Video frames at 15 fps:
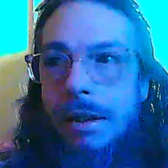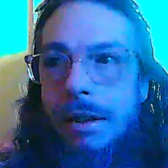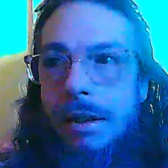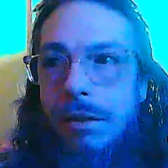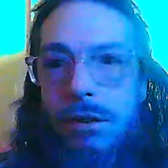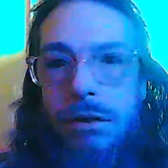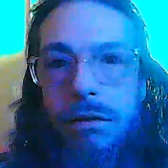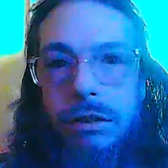
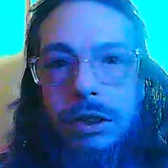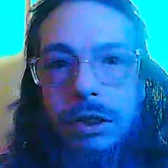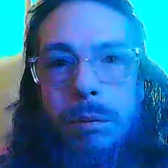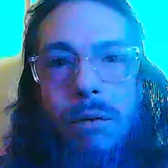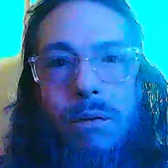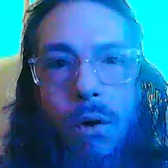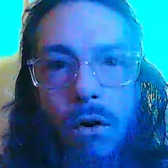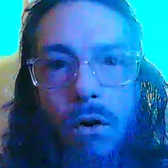Students should
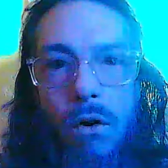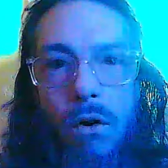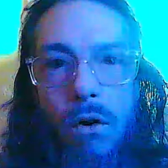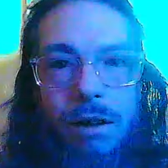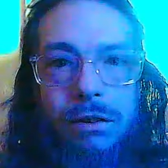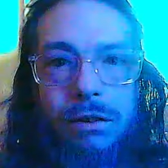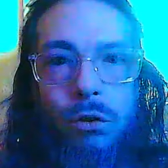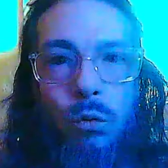be focusing
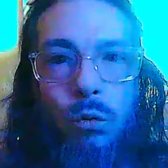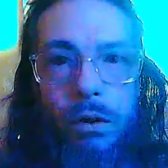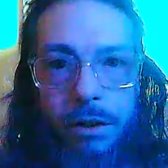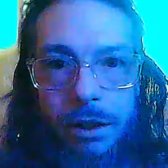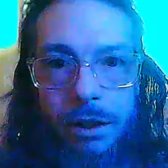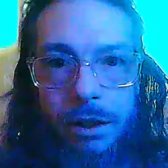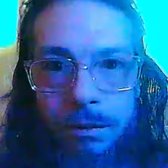on their work,